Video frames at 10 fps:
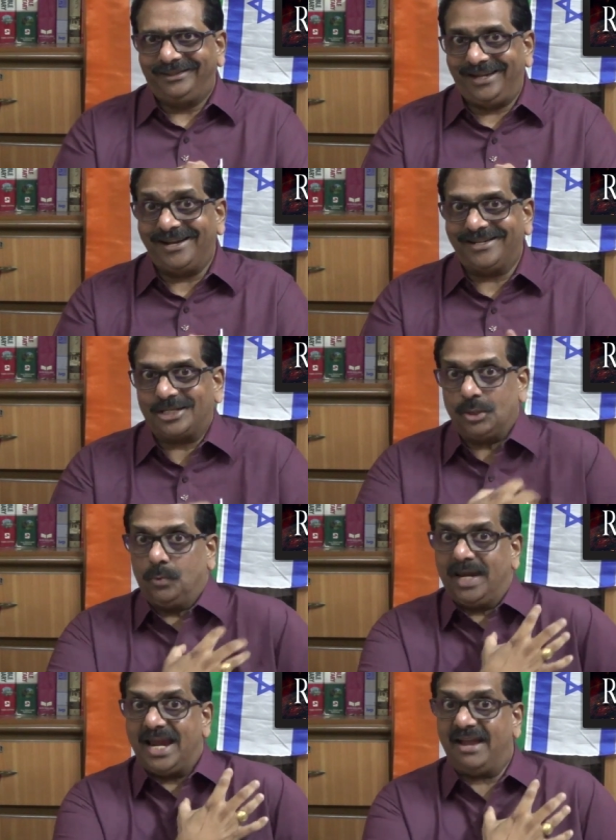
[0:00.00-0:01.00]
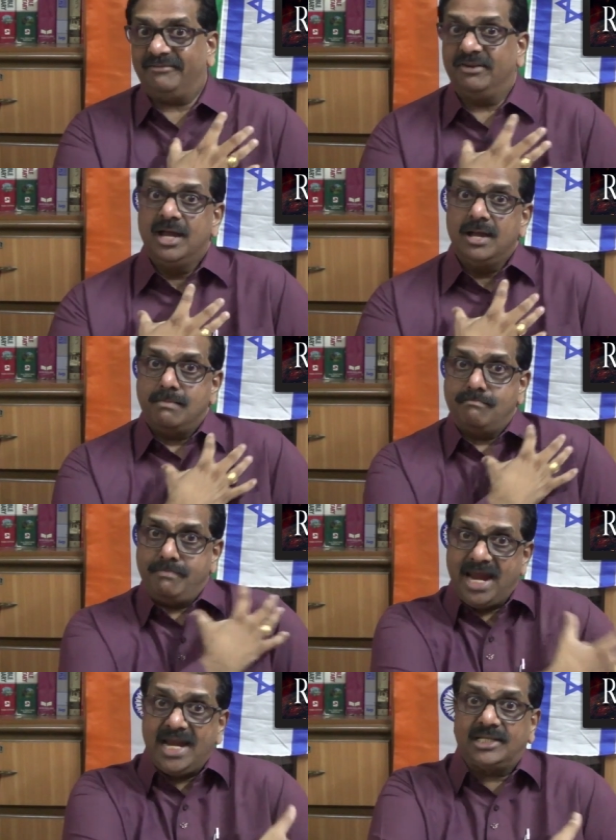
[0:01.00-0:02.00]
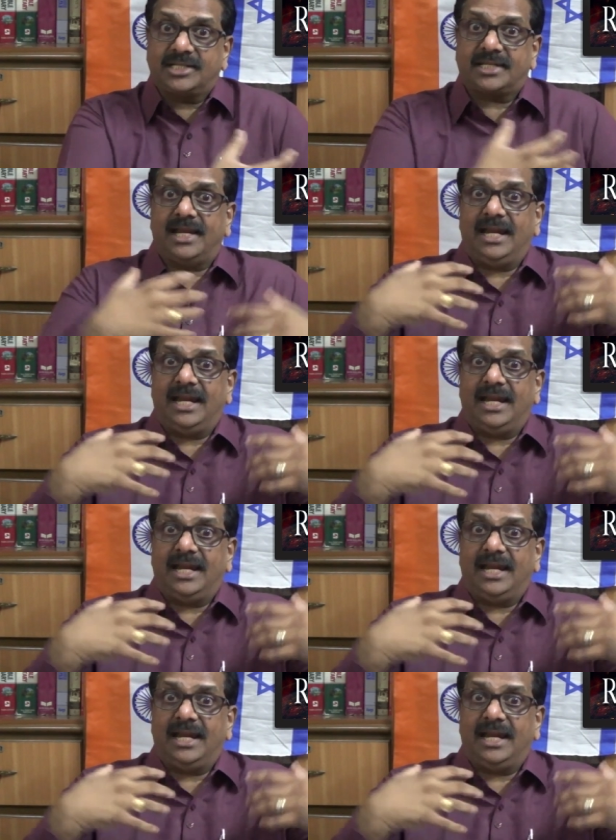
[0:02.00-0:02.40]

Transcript: Yeah, so we have Medes